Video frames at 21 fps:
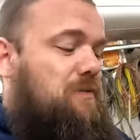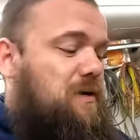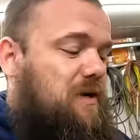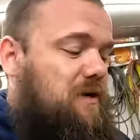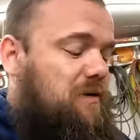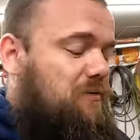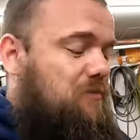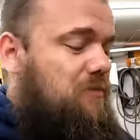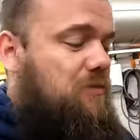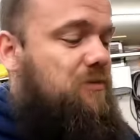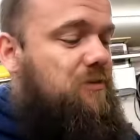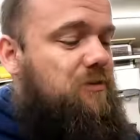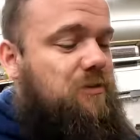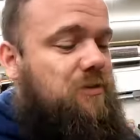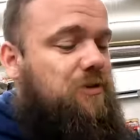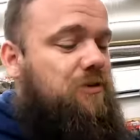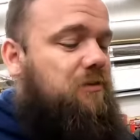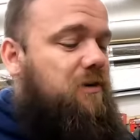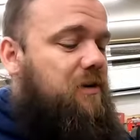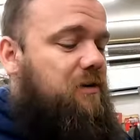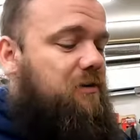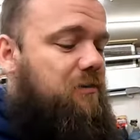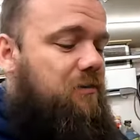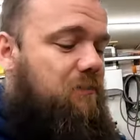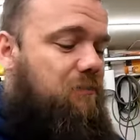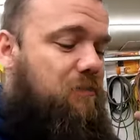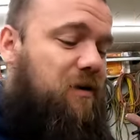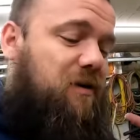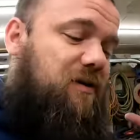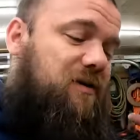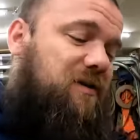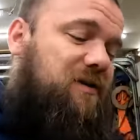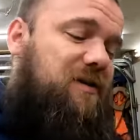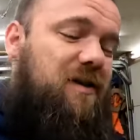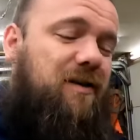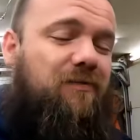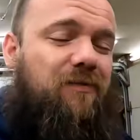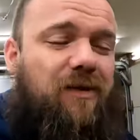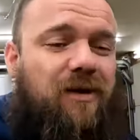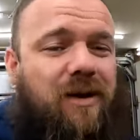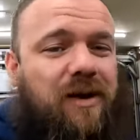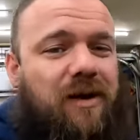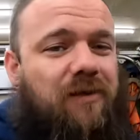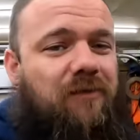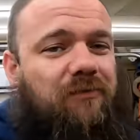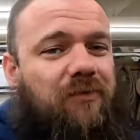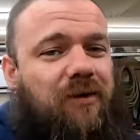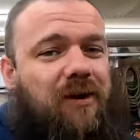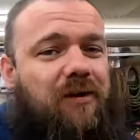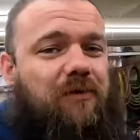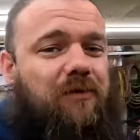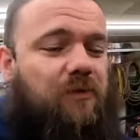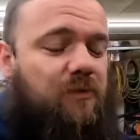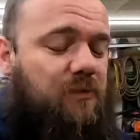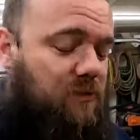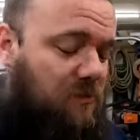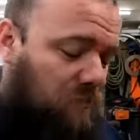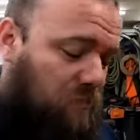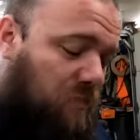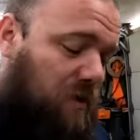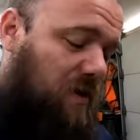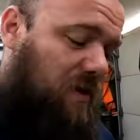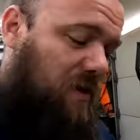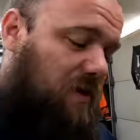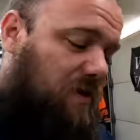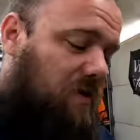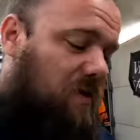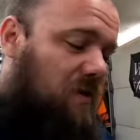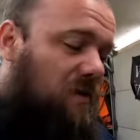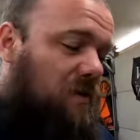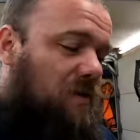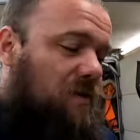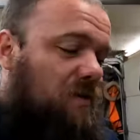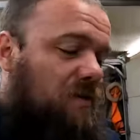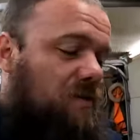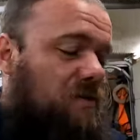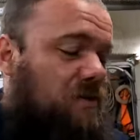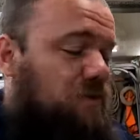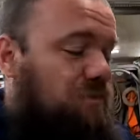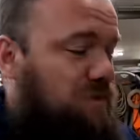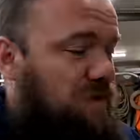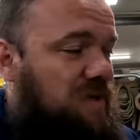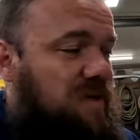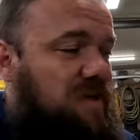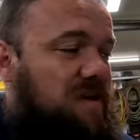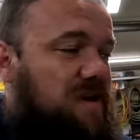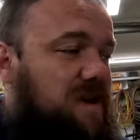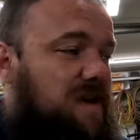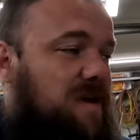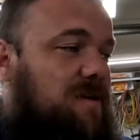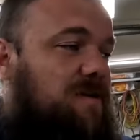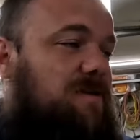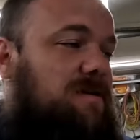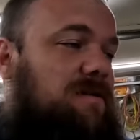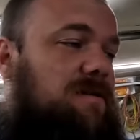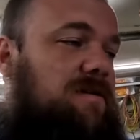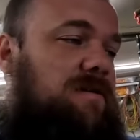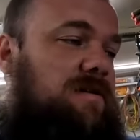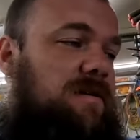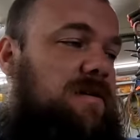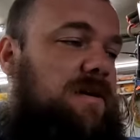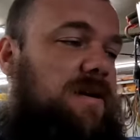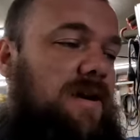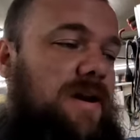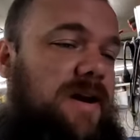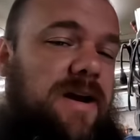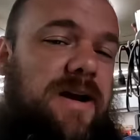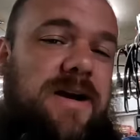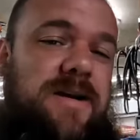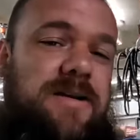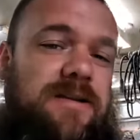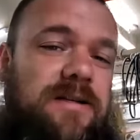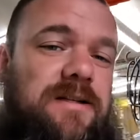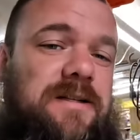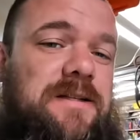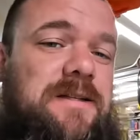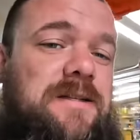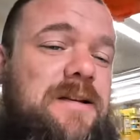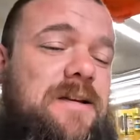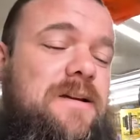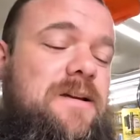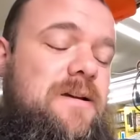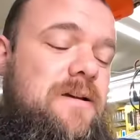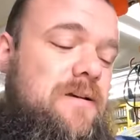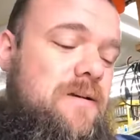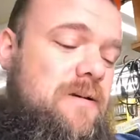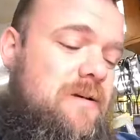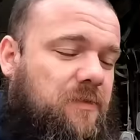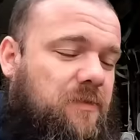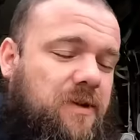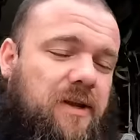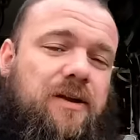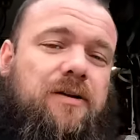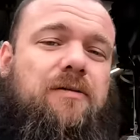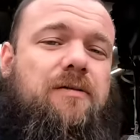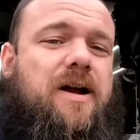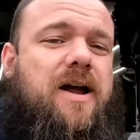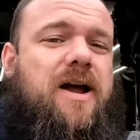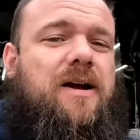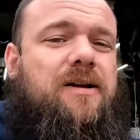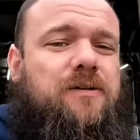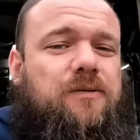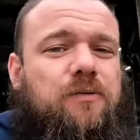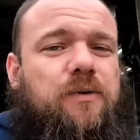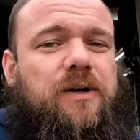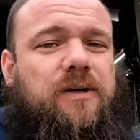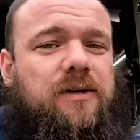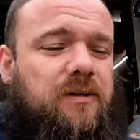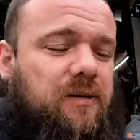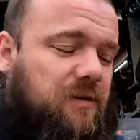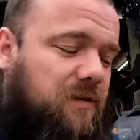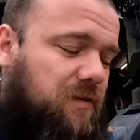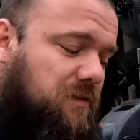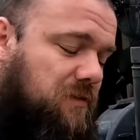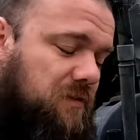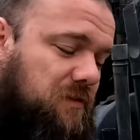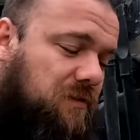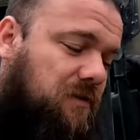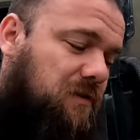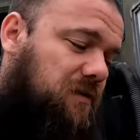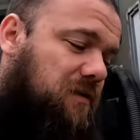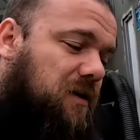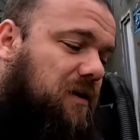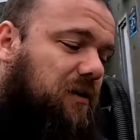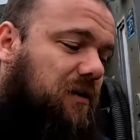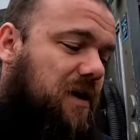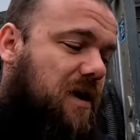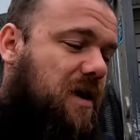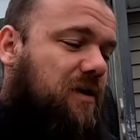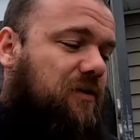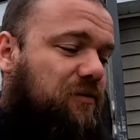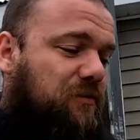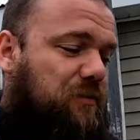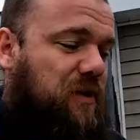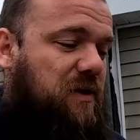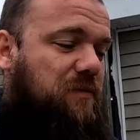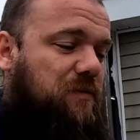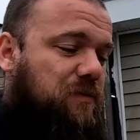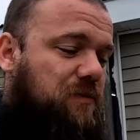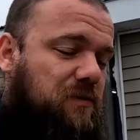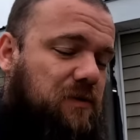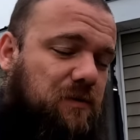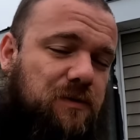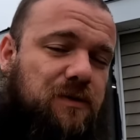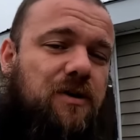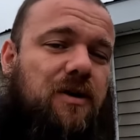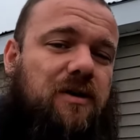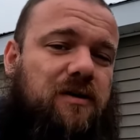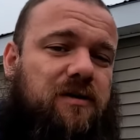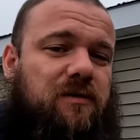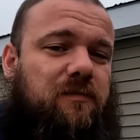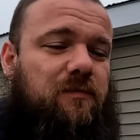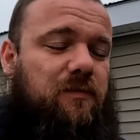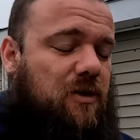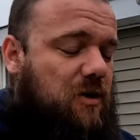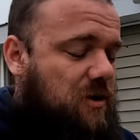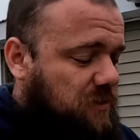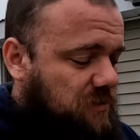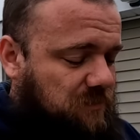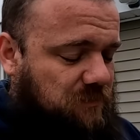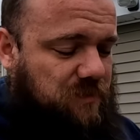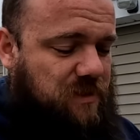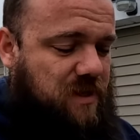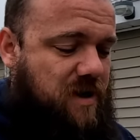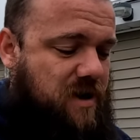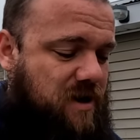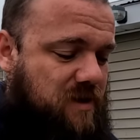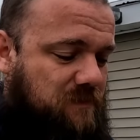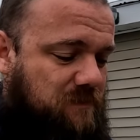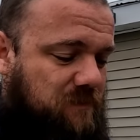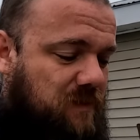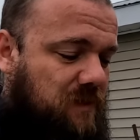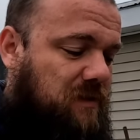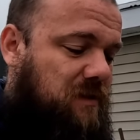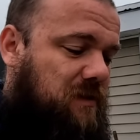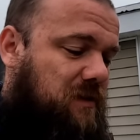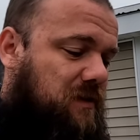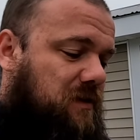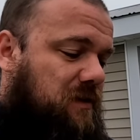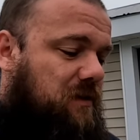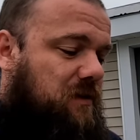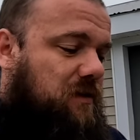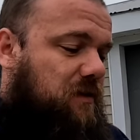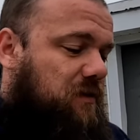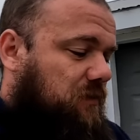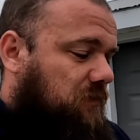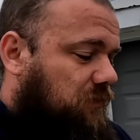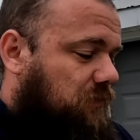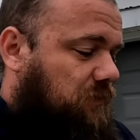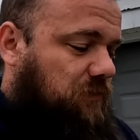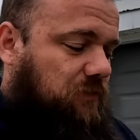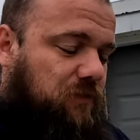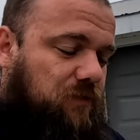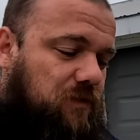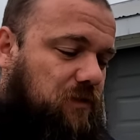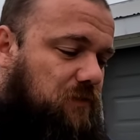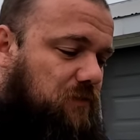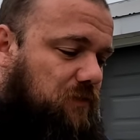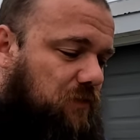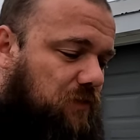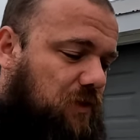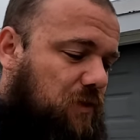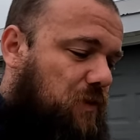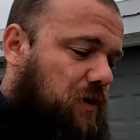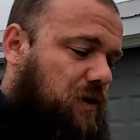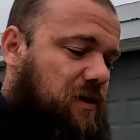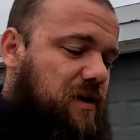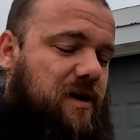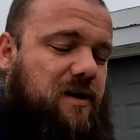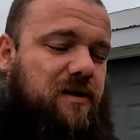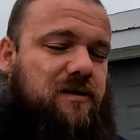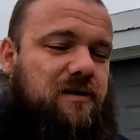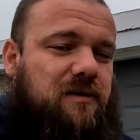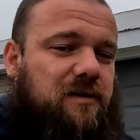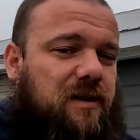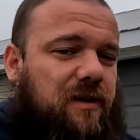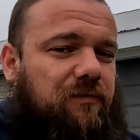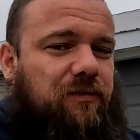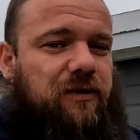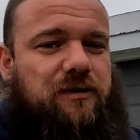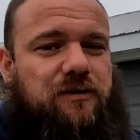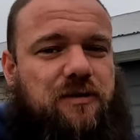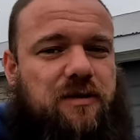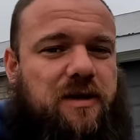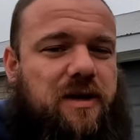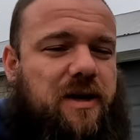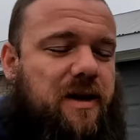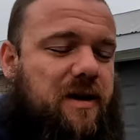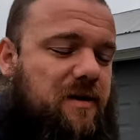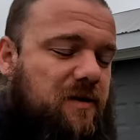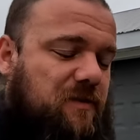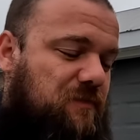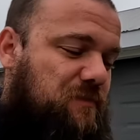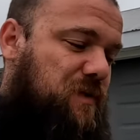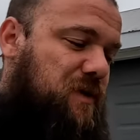made it onto the trailer. It made it seven and a half hours away to Mini Nats. And I got to see, interact with a lot of people. It was awesome. Awesome time. Lower class definitely took care of